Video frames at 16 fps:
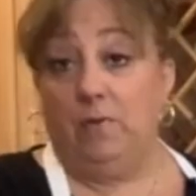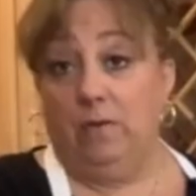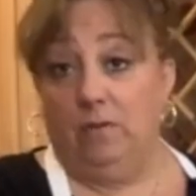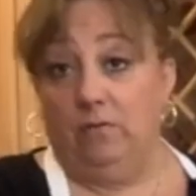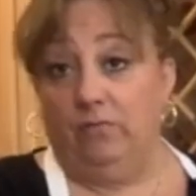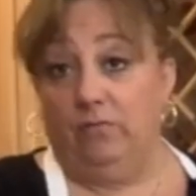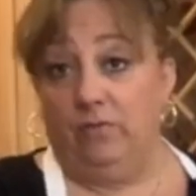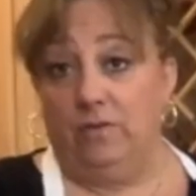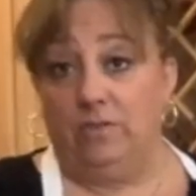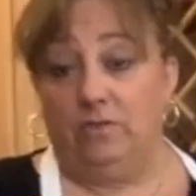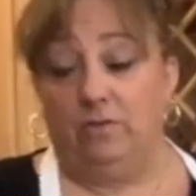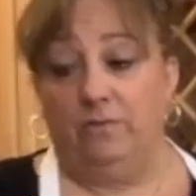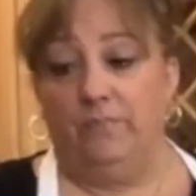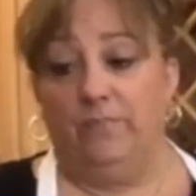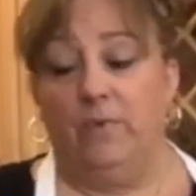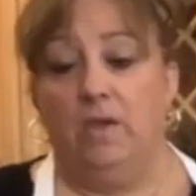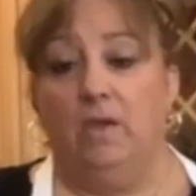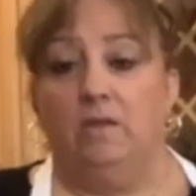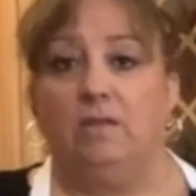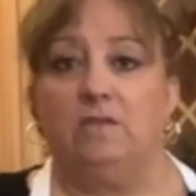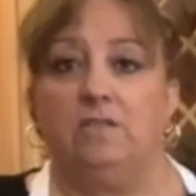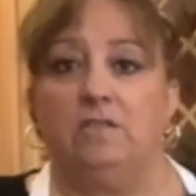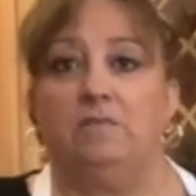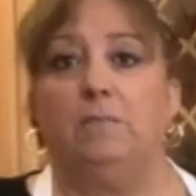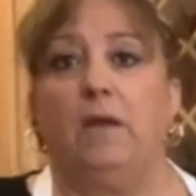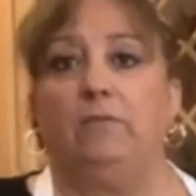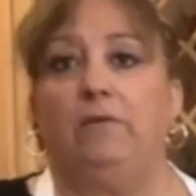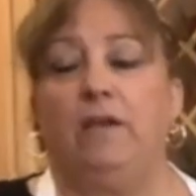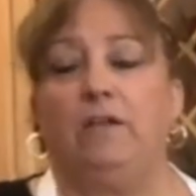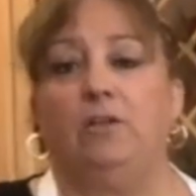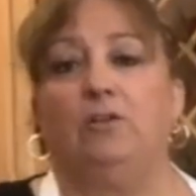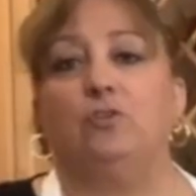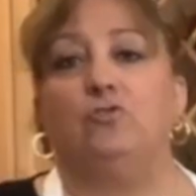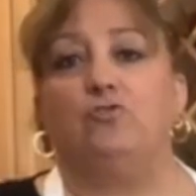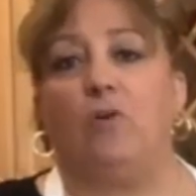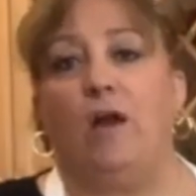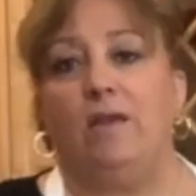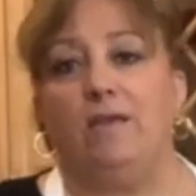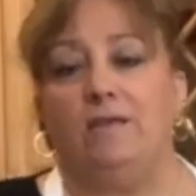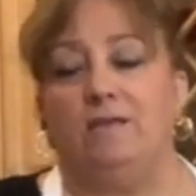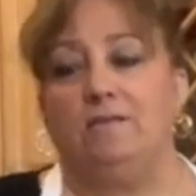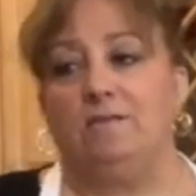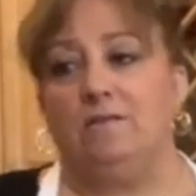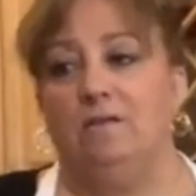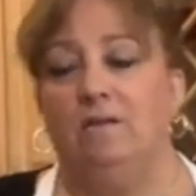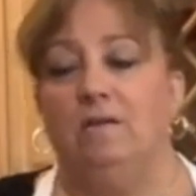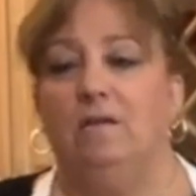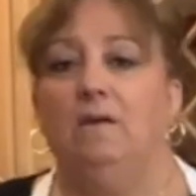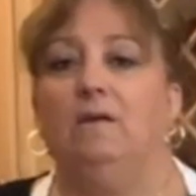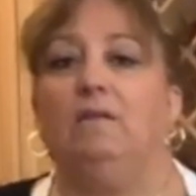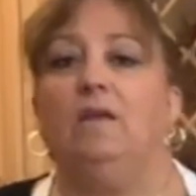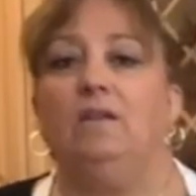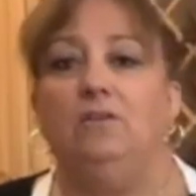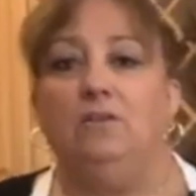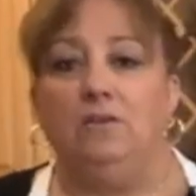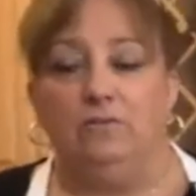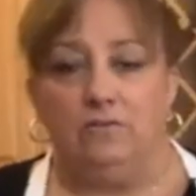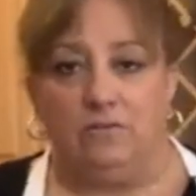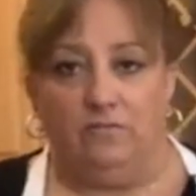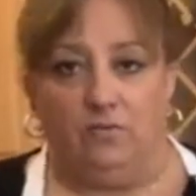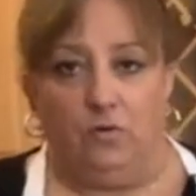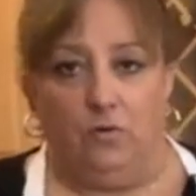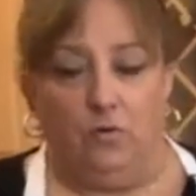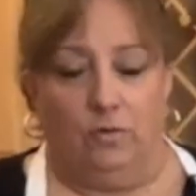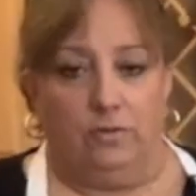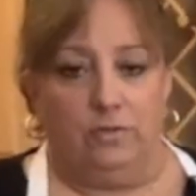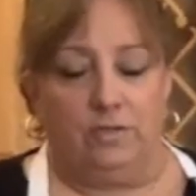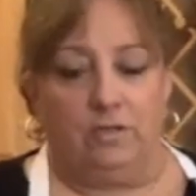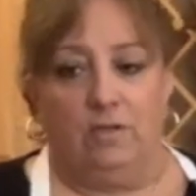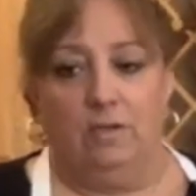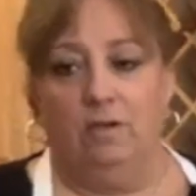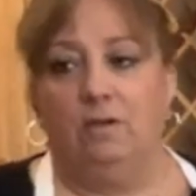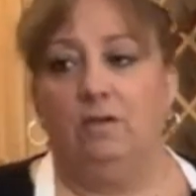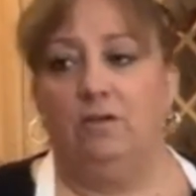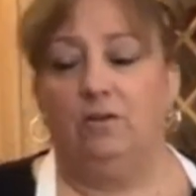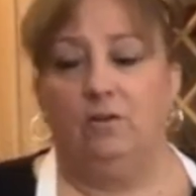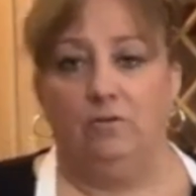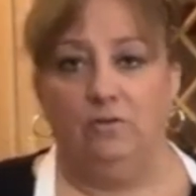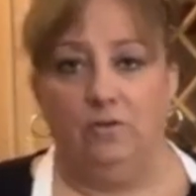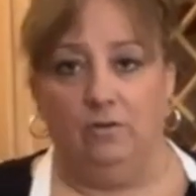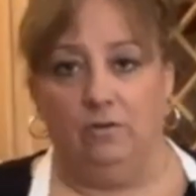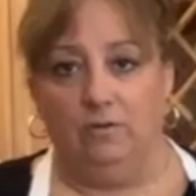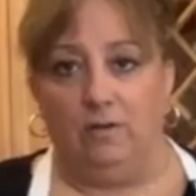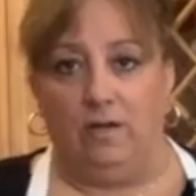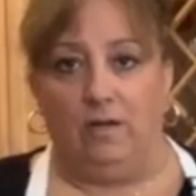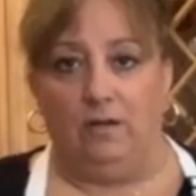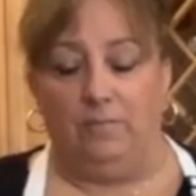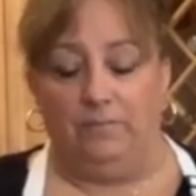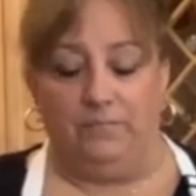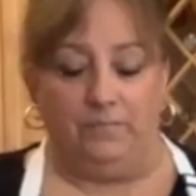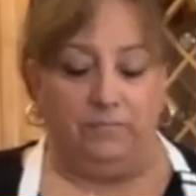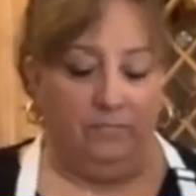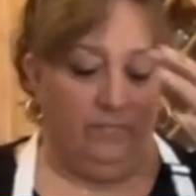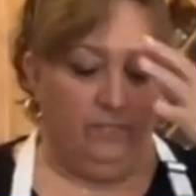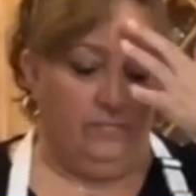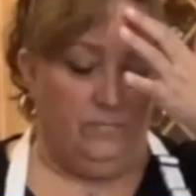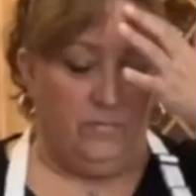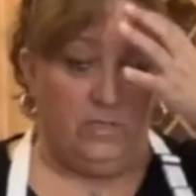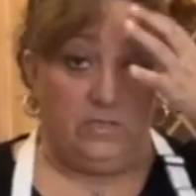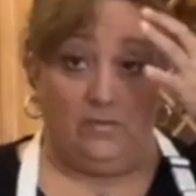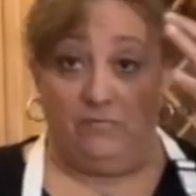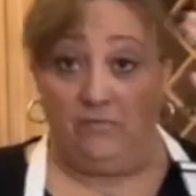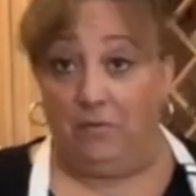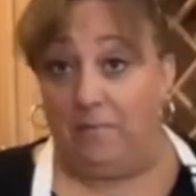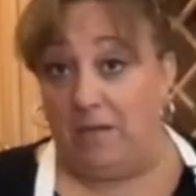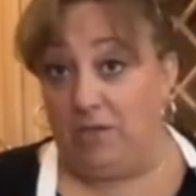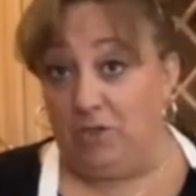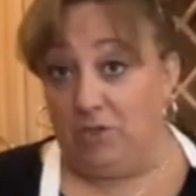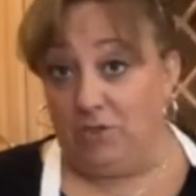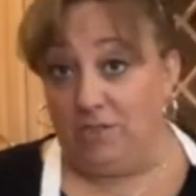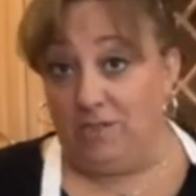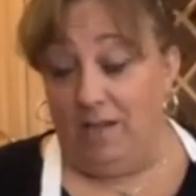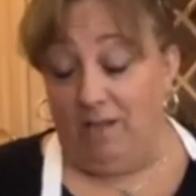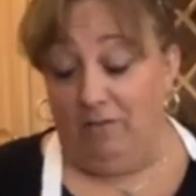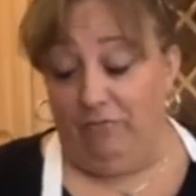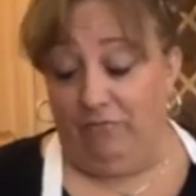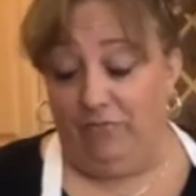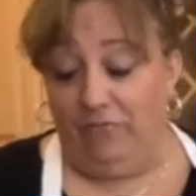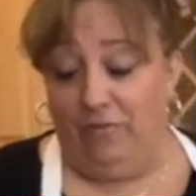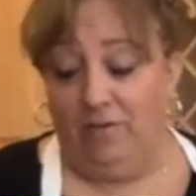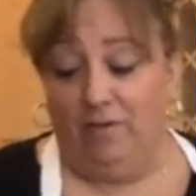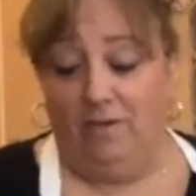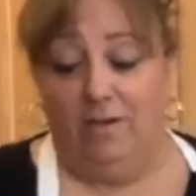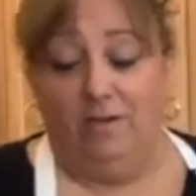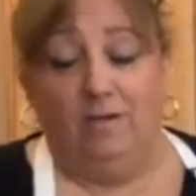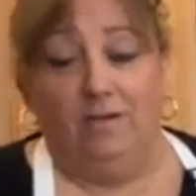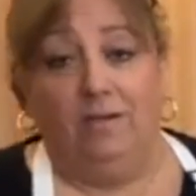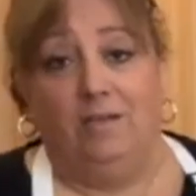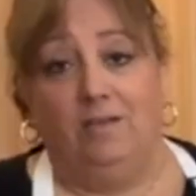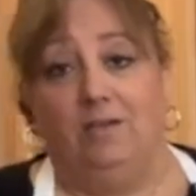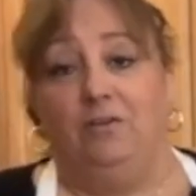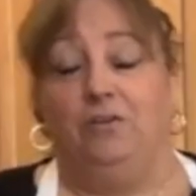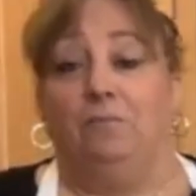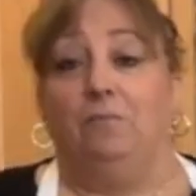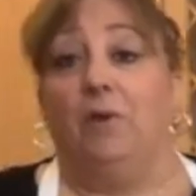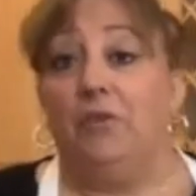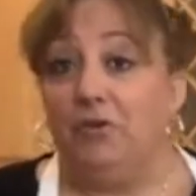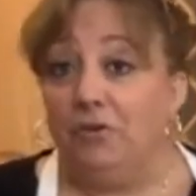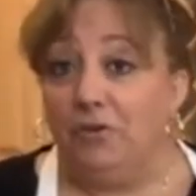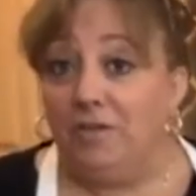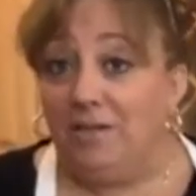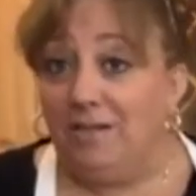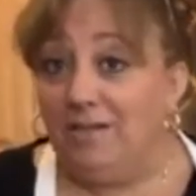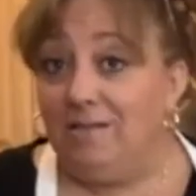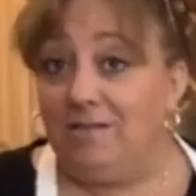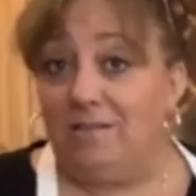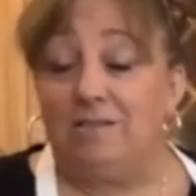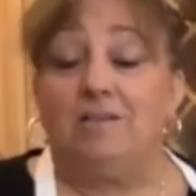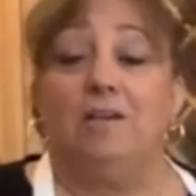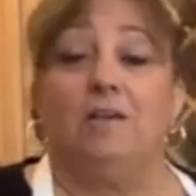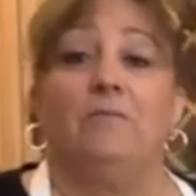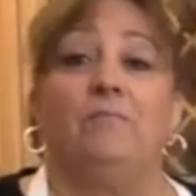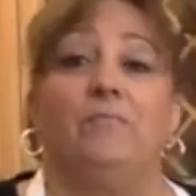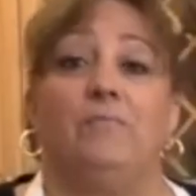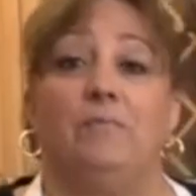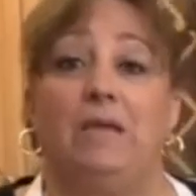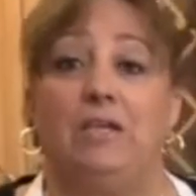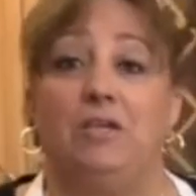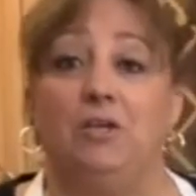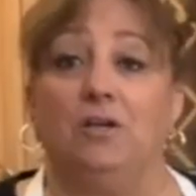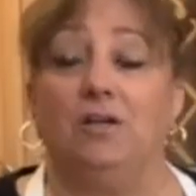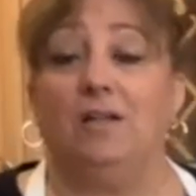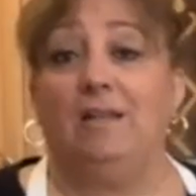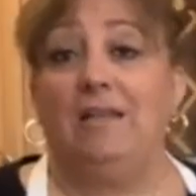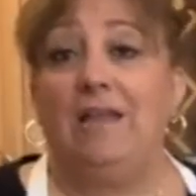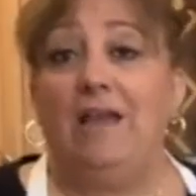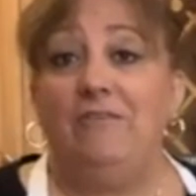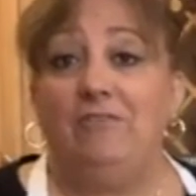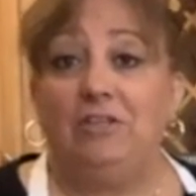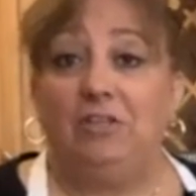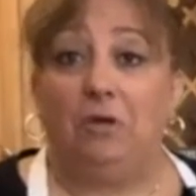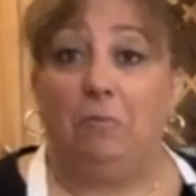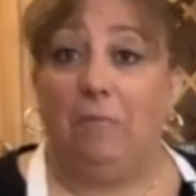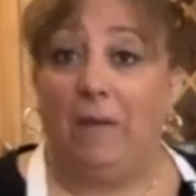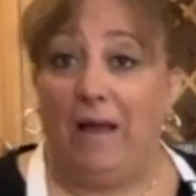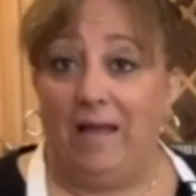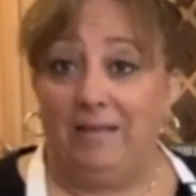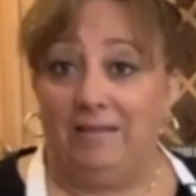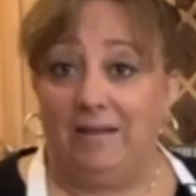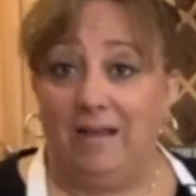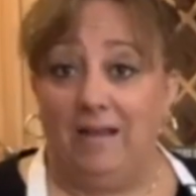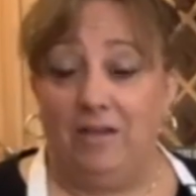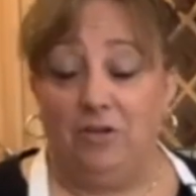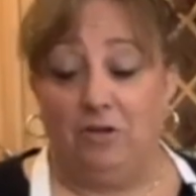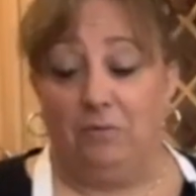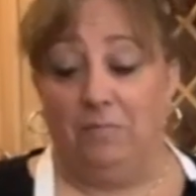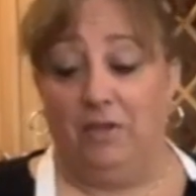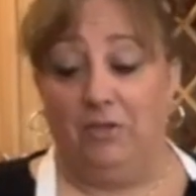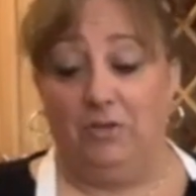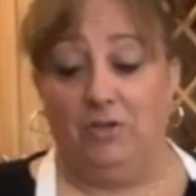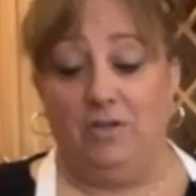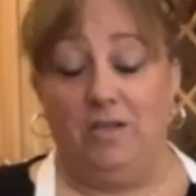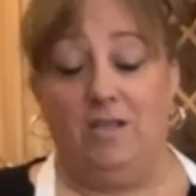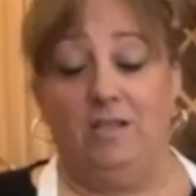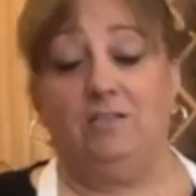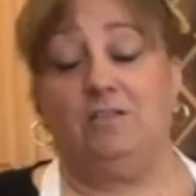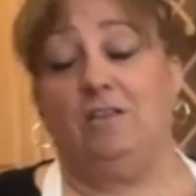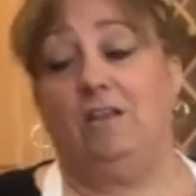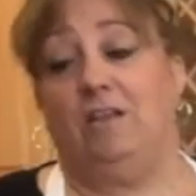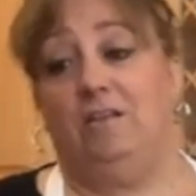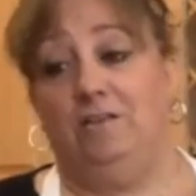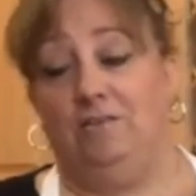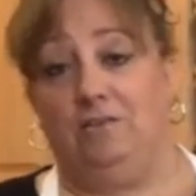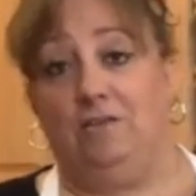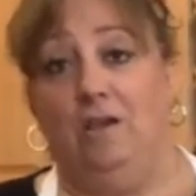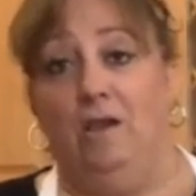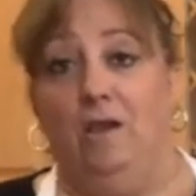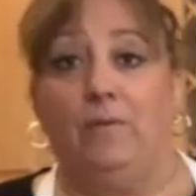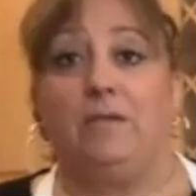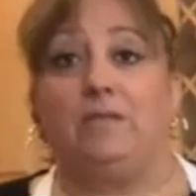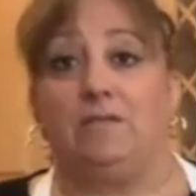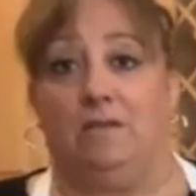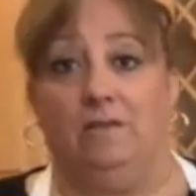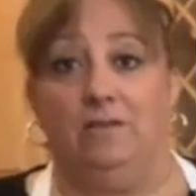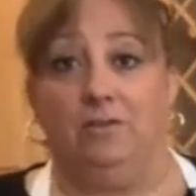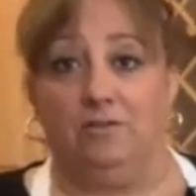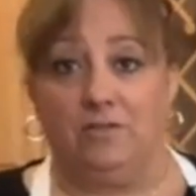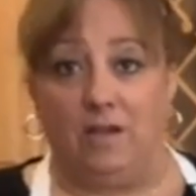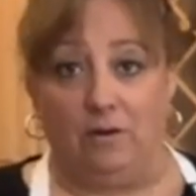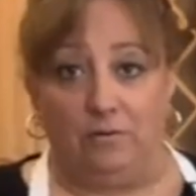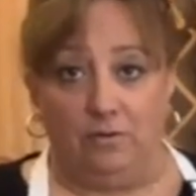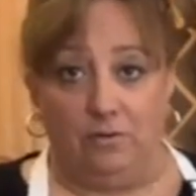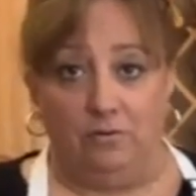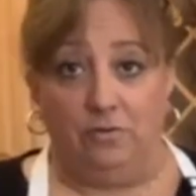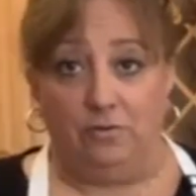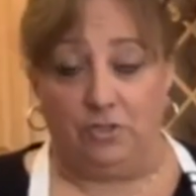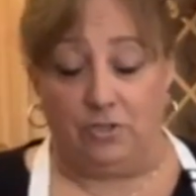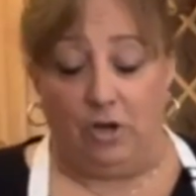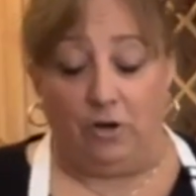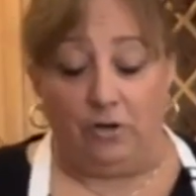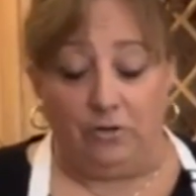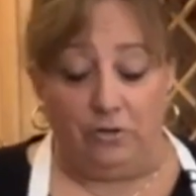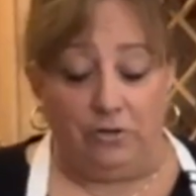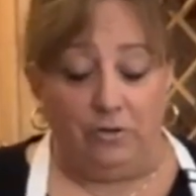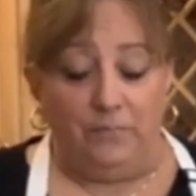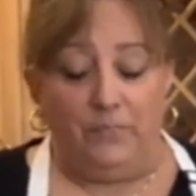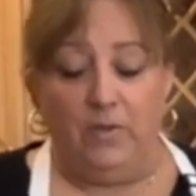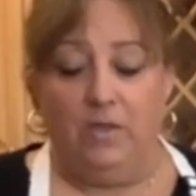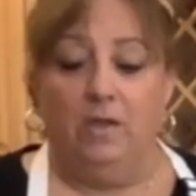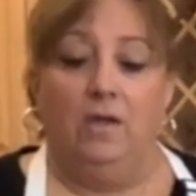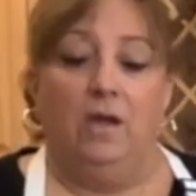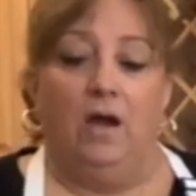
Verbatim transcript: and keep it in the freezer. This is my regular dry yeast. Then there's, of course, you know, your um, the stuff you make yourself, you know, your mother yeast, make your lievito madre, your mother yeast that is basically your sourdough, your starter.